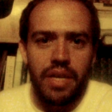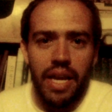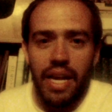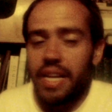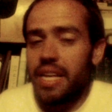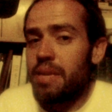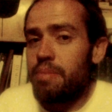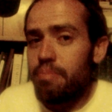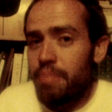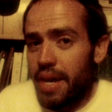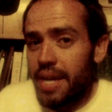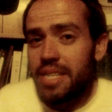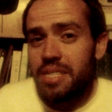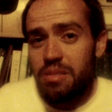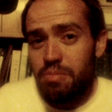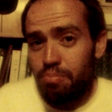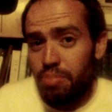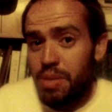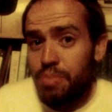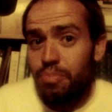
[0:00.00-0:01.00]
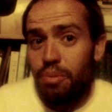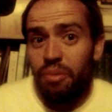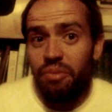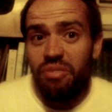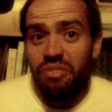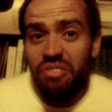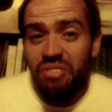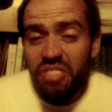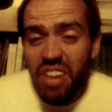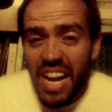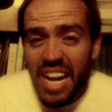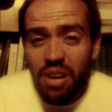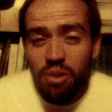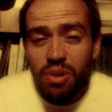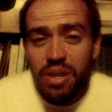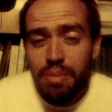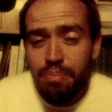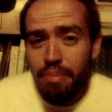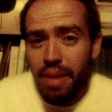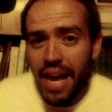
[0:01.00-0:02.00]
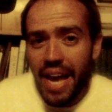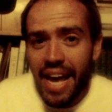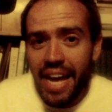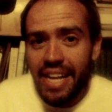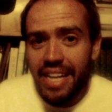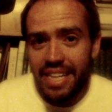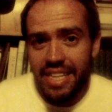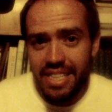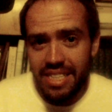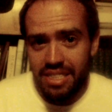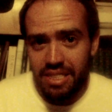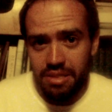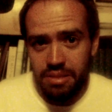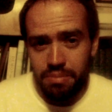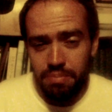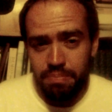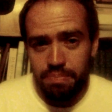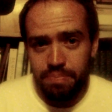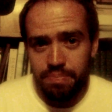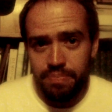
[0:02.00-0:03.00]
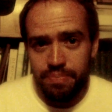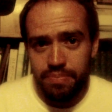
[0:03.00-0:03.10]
And he made some people very mad at him.